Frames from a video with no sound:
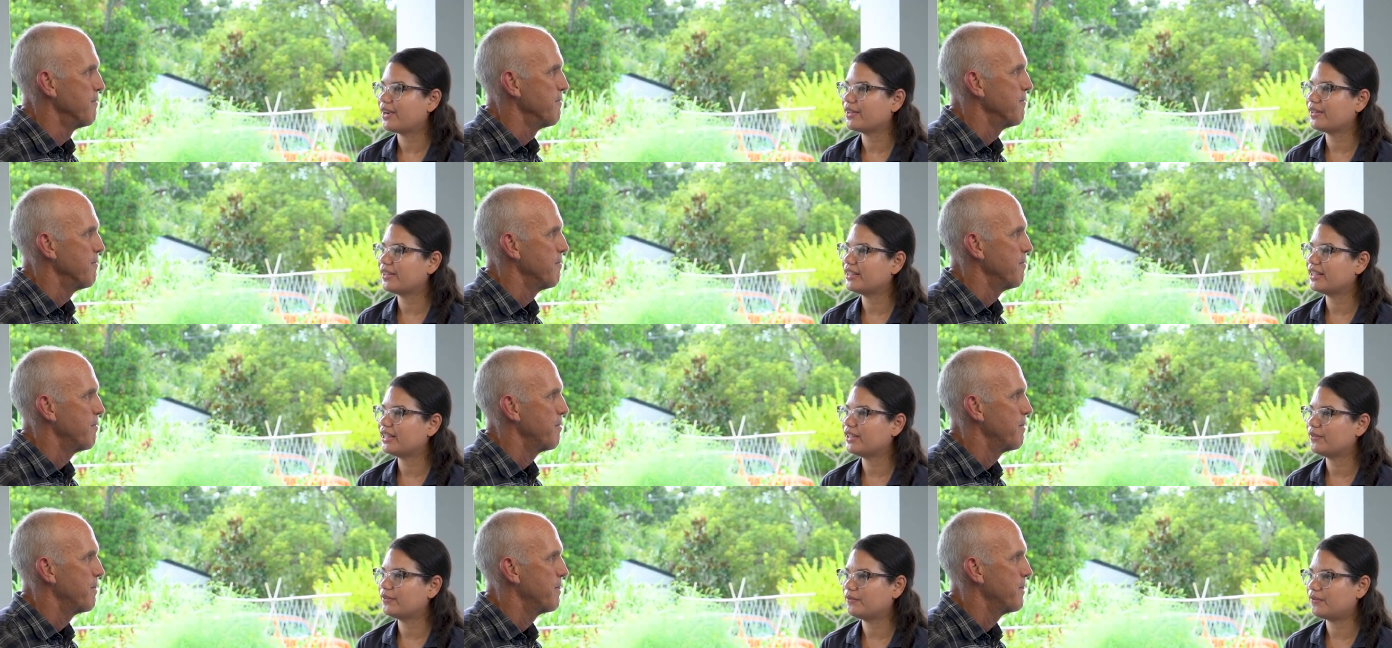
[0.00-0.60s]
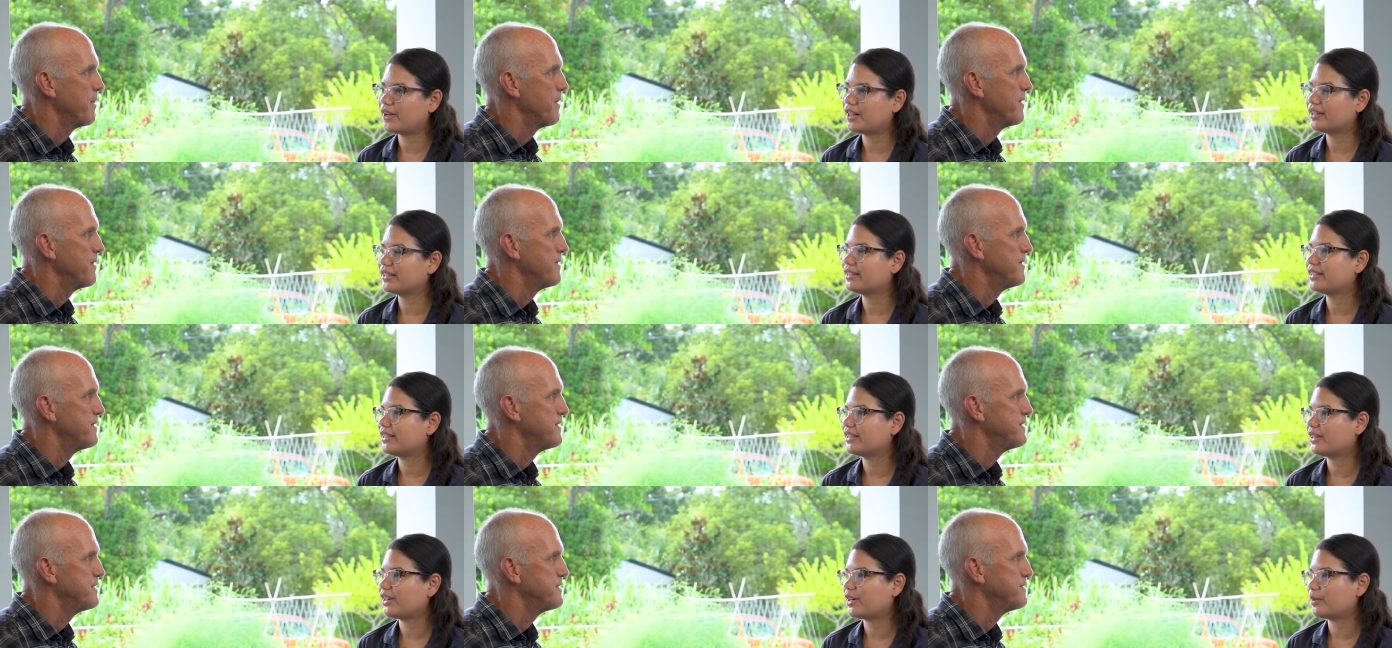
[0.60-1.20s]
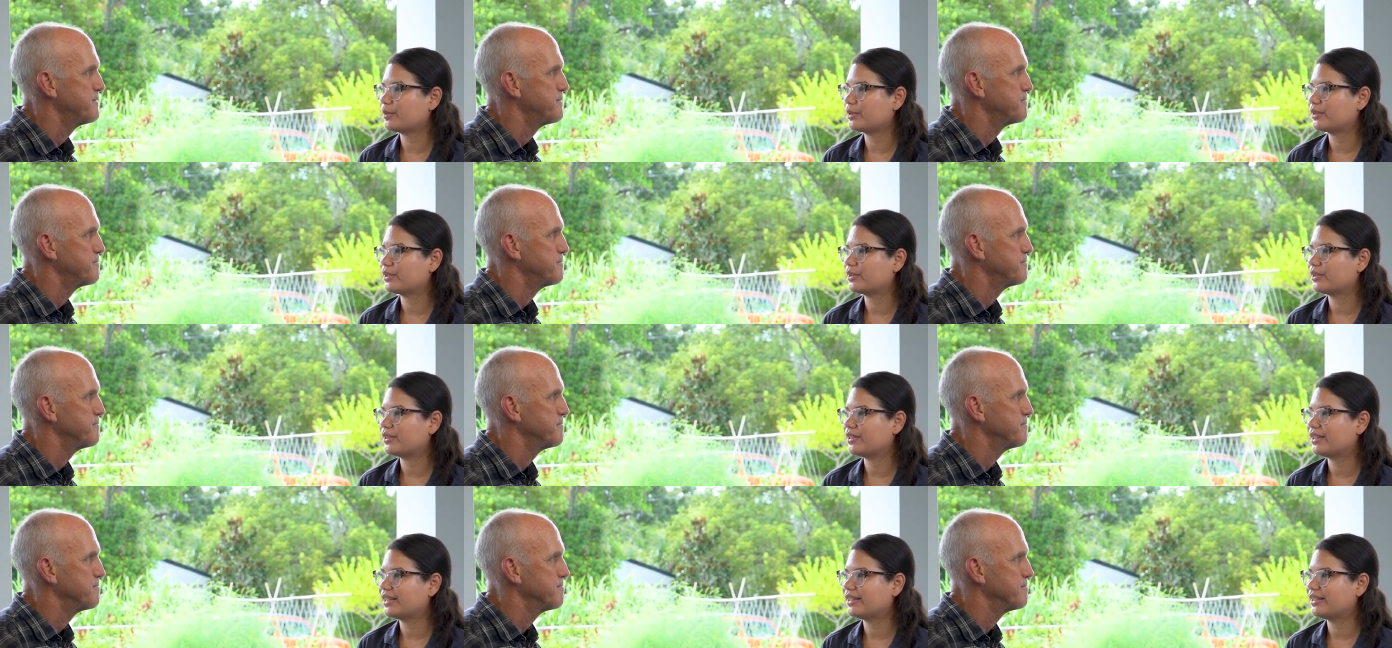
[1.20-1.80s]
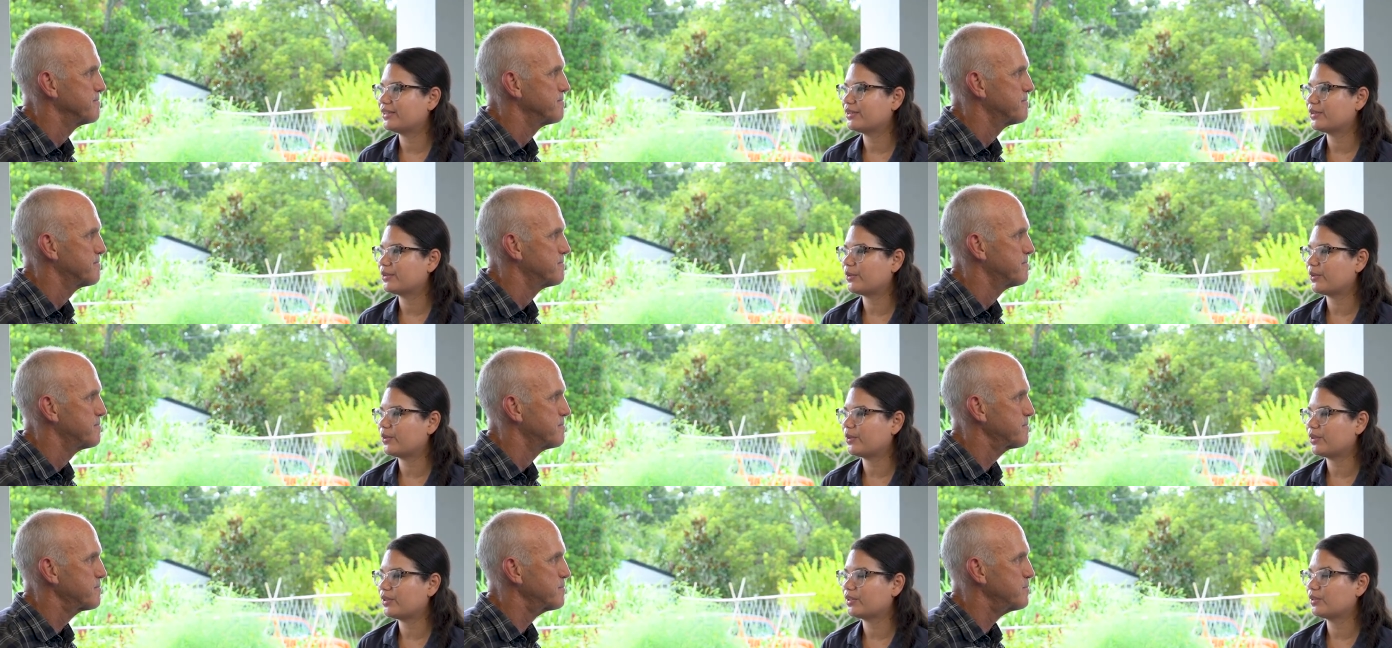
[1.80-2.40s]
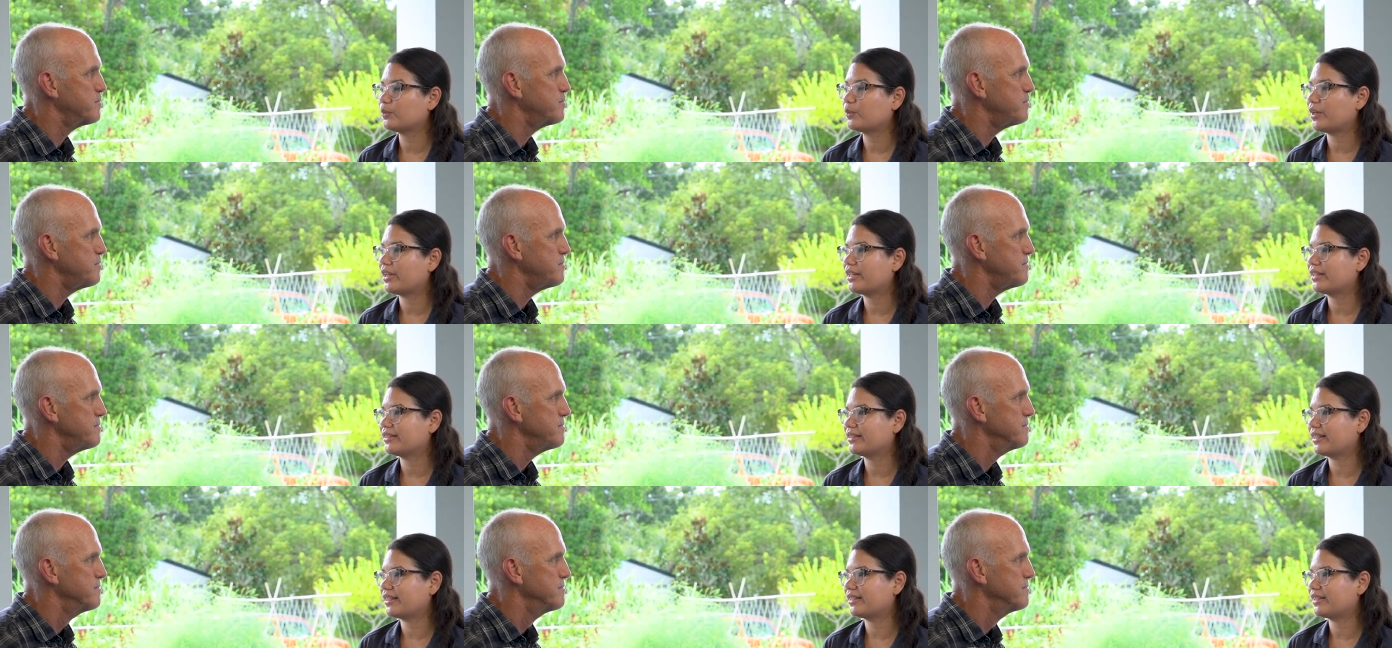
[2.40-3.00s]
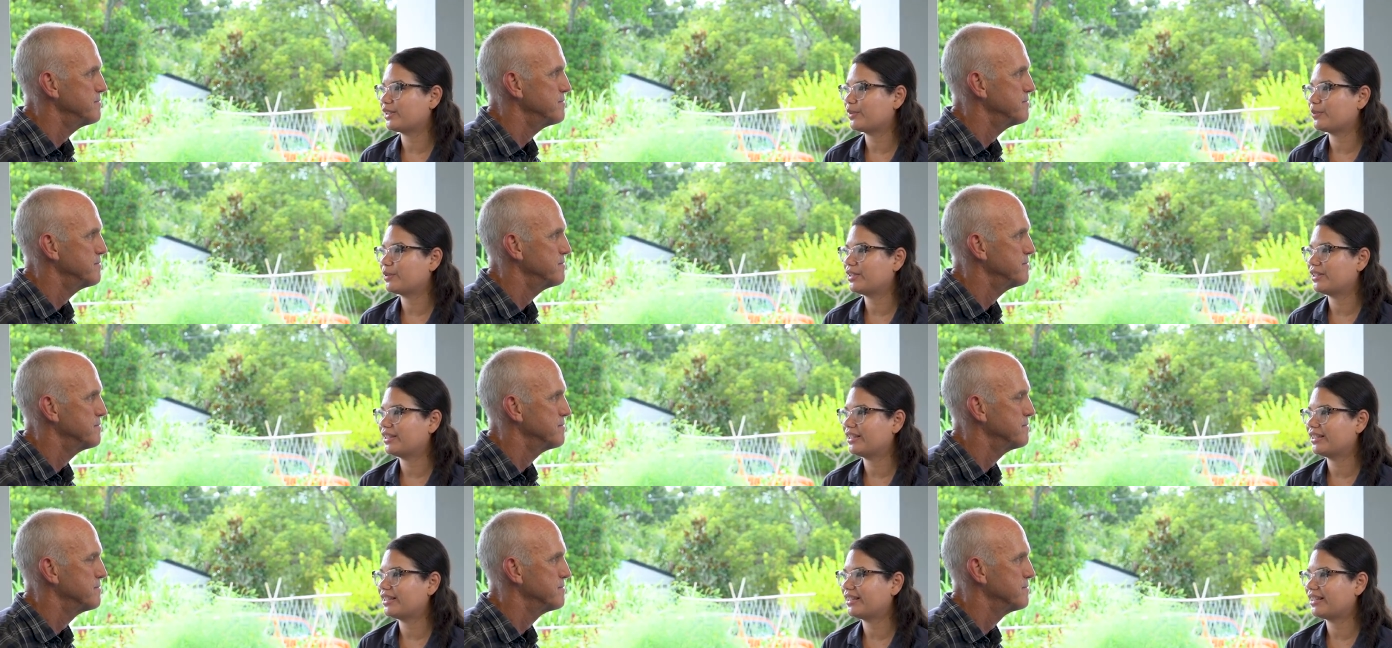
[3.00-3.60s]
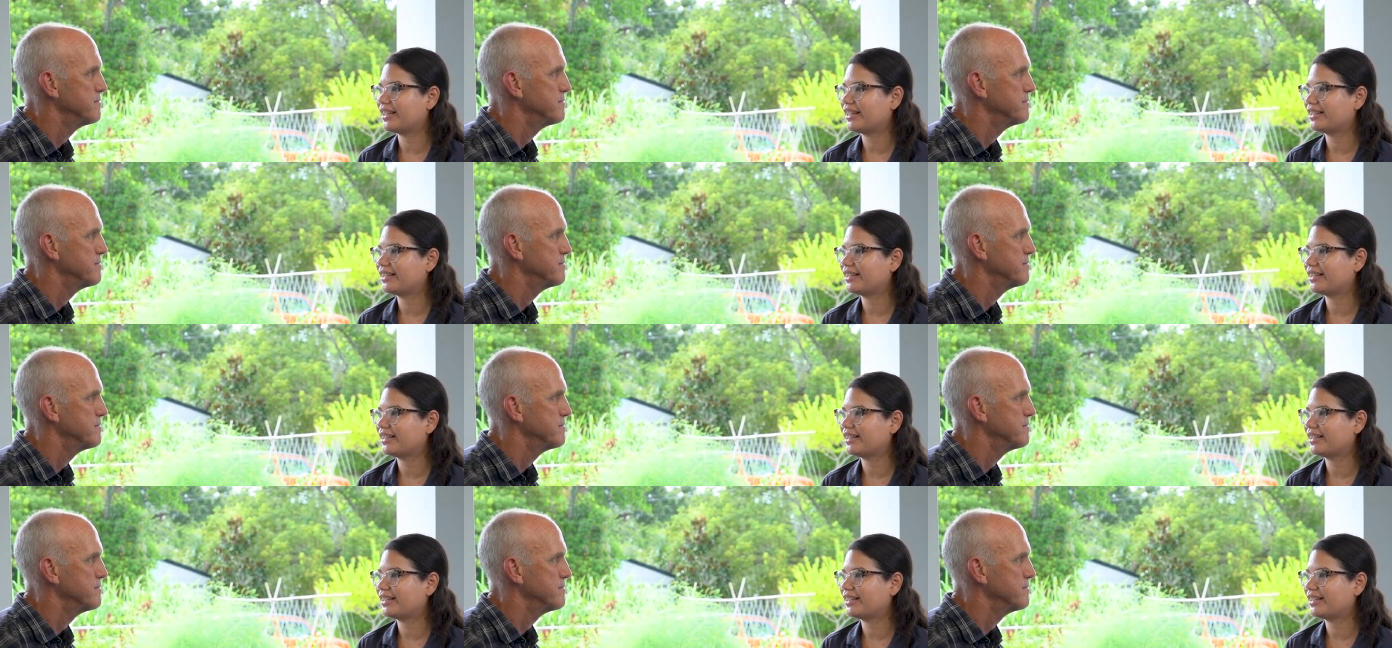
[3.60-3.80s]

Speaker 1: Are there any volunteer opportunities or ways that the community can get